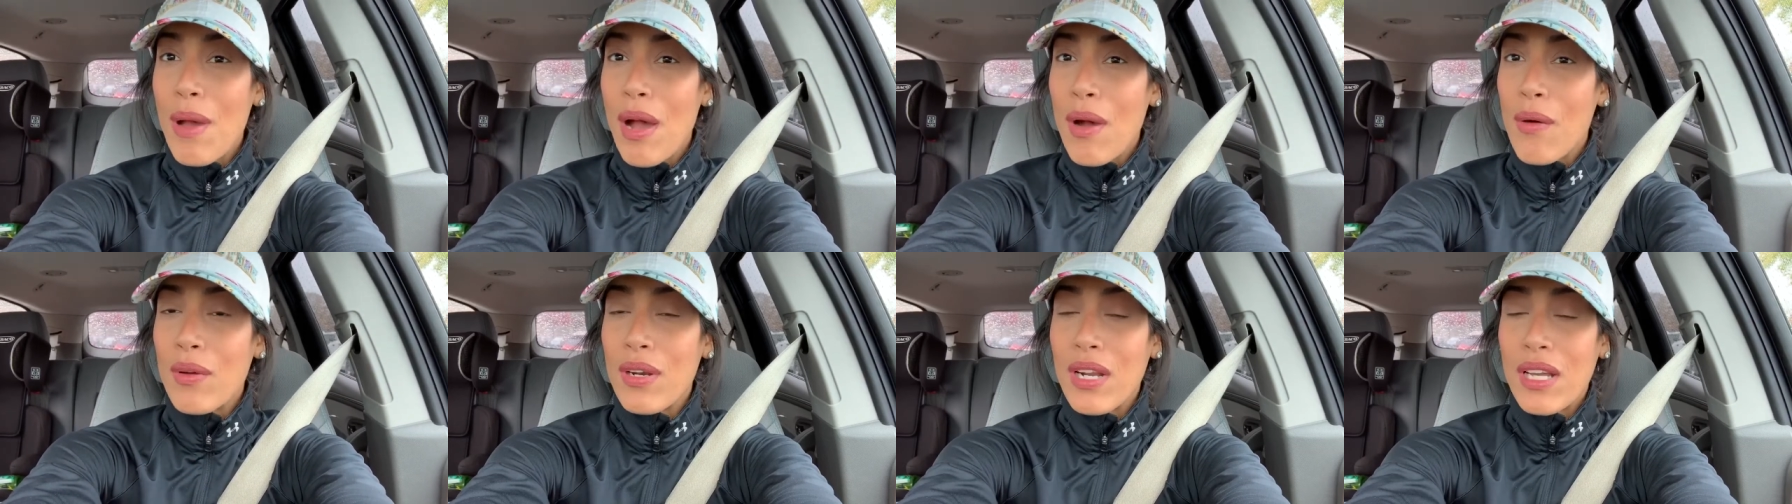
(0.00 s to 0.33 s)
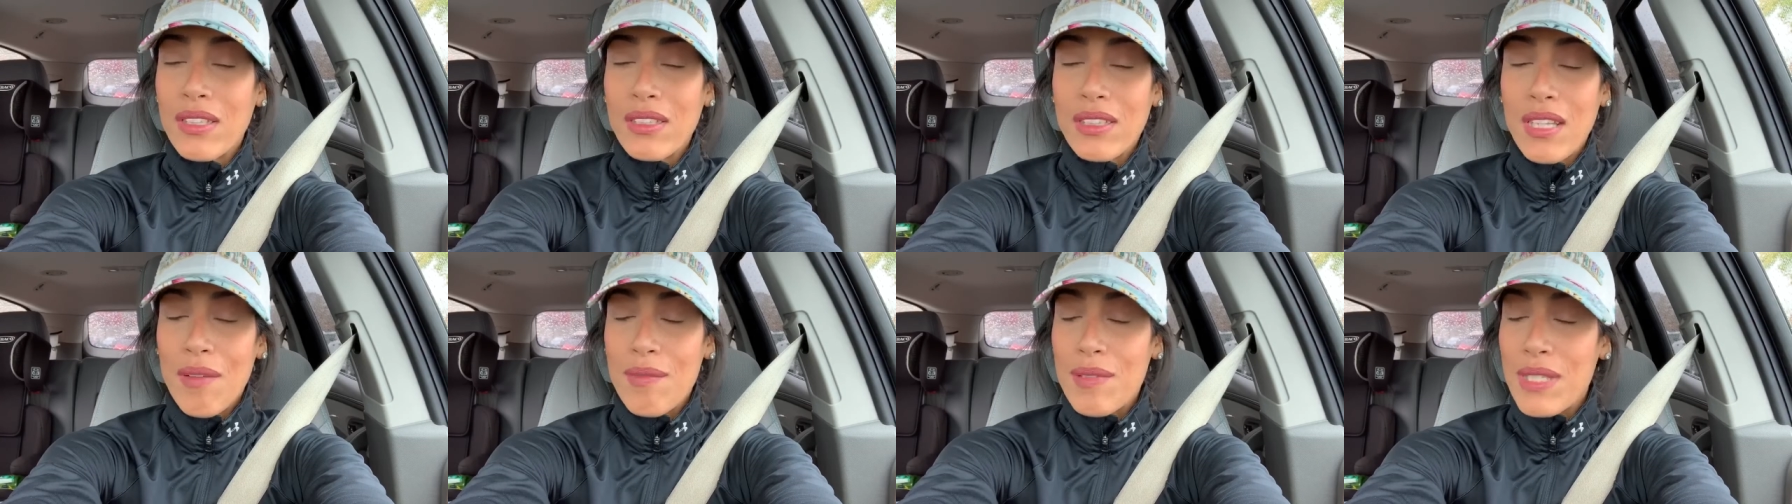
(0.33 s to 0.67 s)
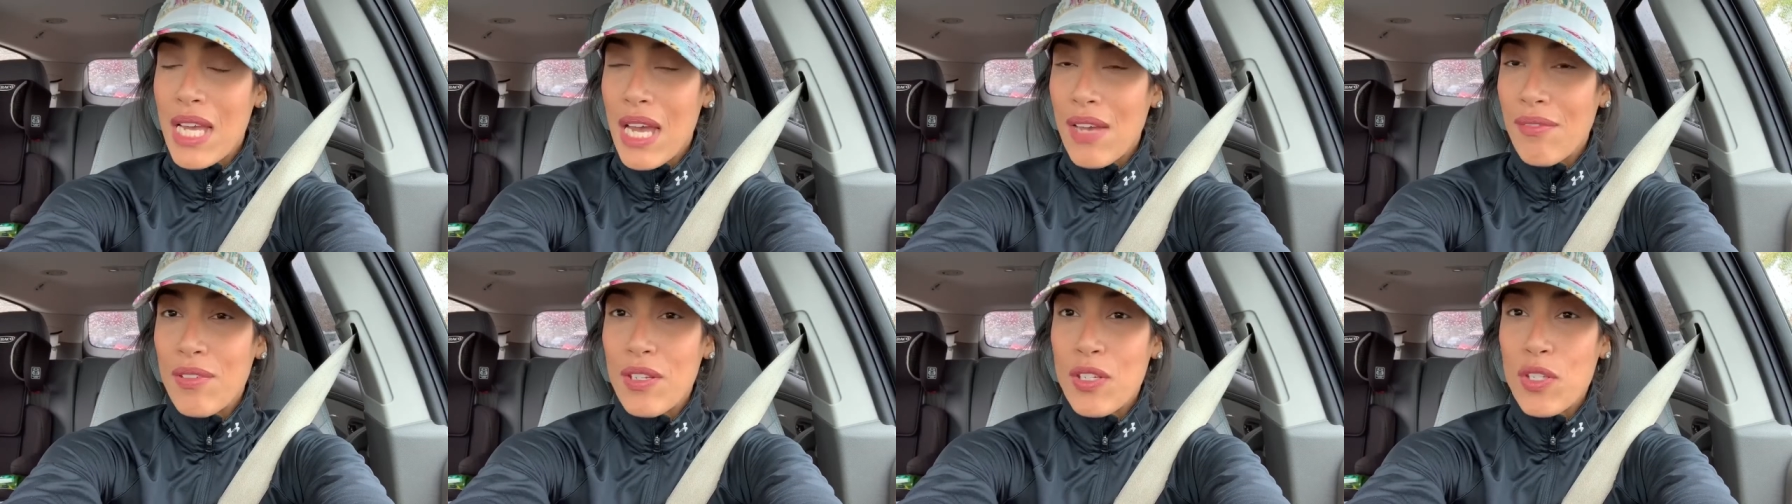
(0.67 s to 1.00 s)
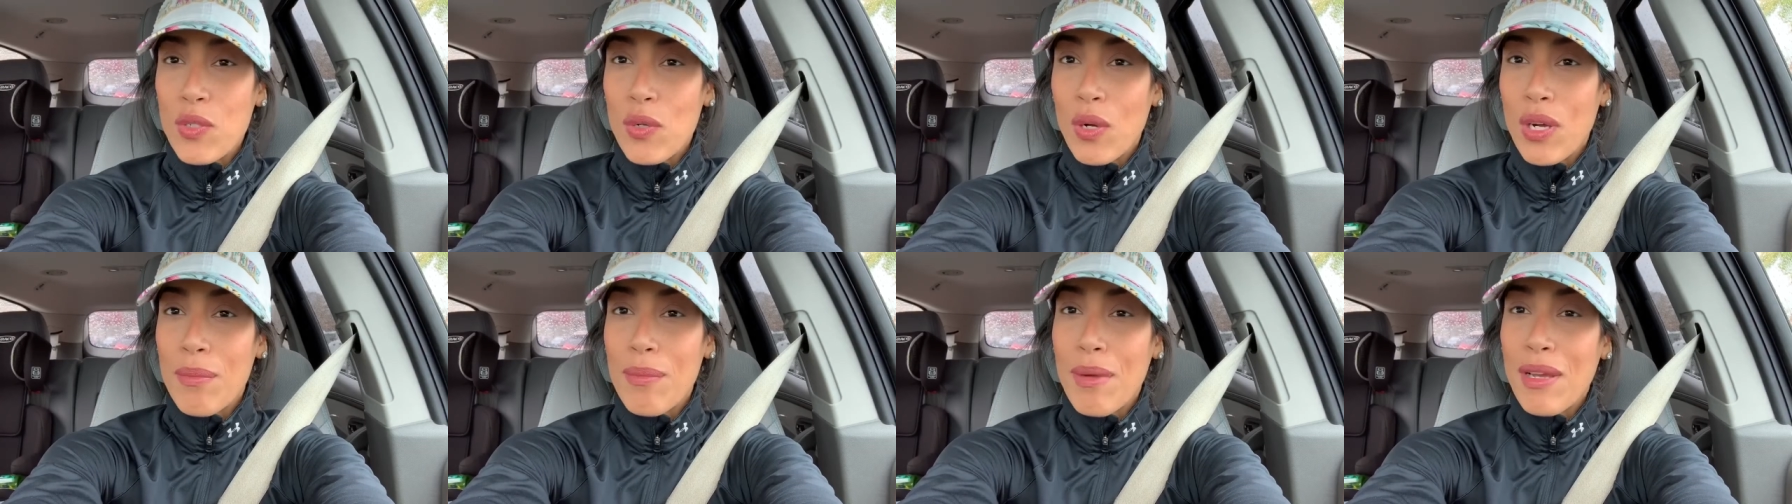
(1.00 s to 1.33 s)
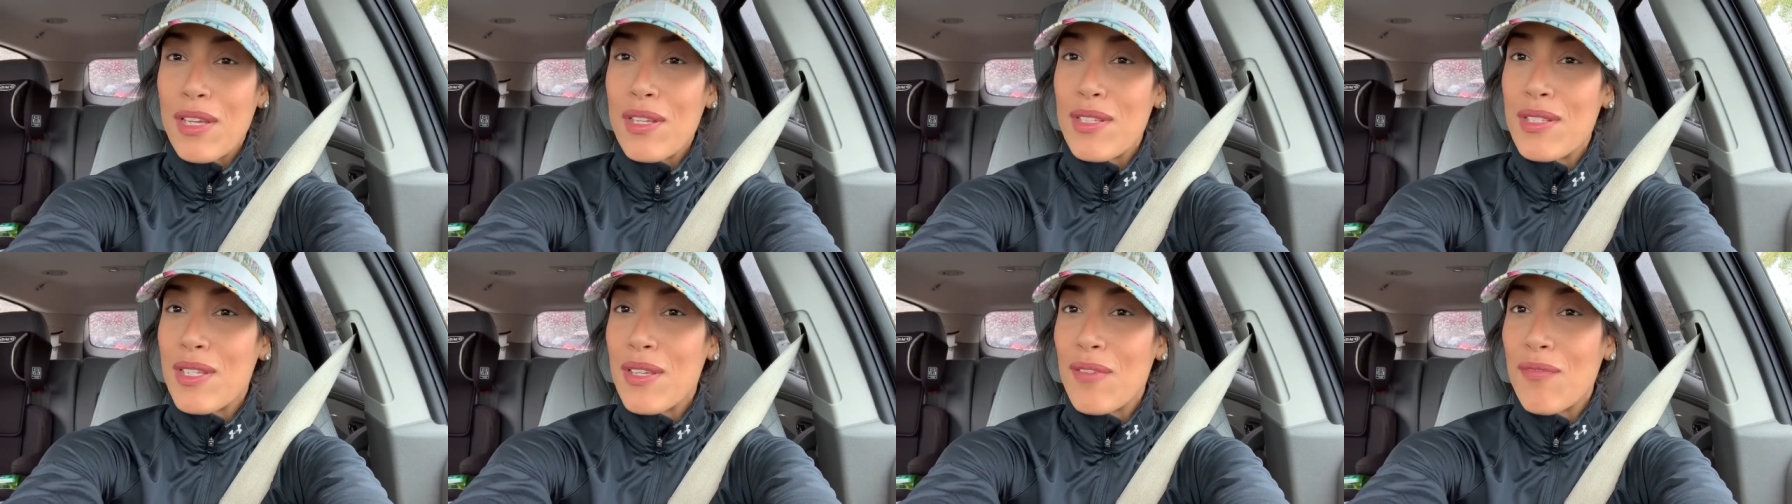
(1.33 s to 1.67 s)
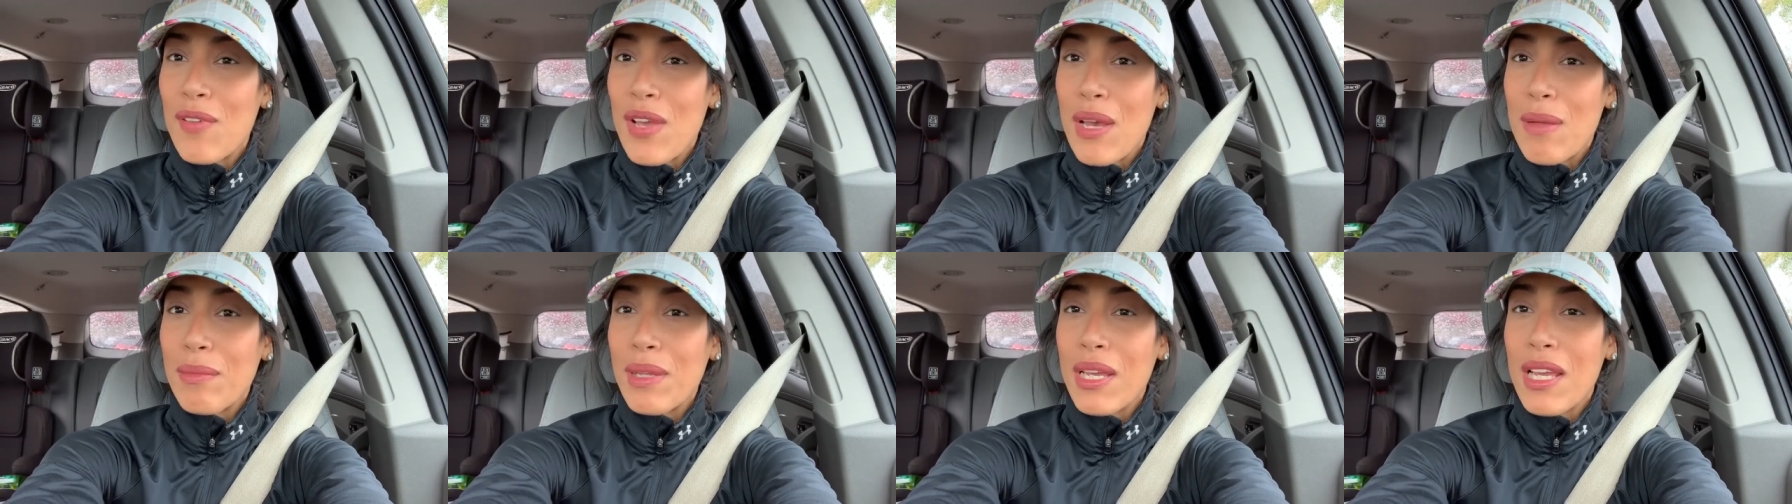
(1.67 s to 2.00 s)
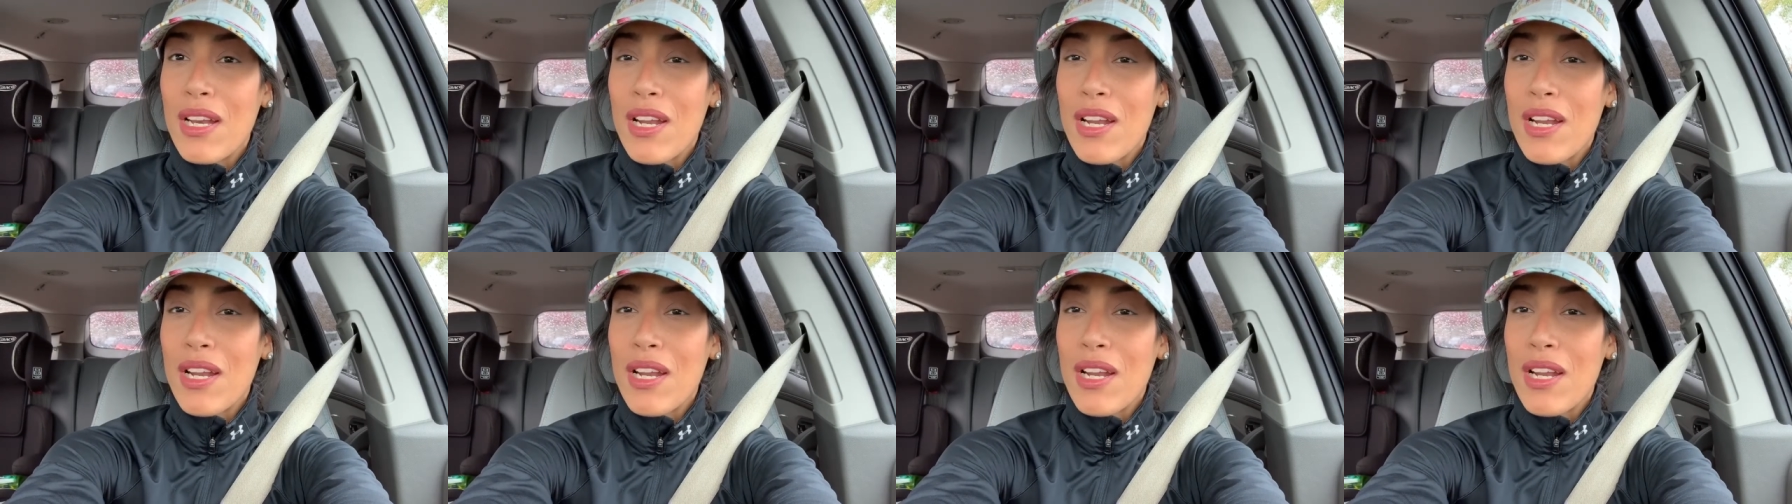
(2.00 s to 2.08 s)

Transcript: I would love to have you join my YouTube family,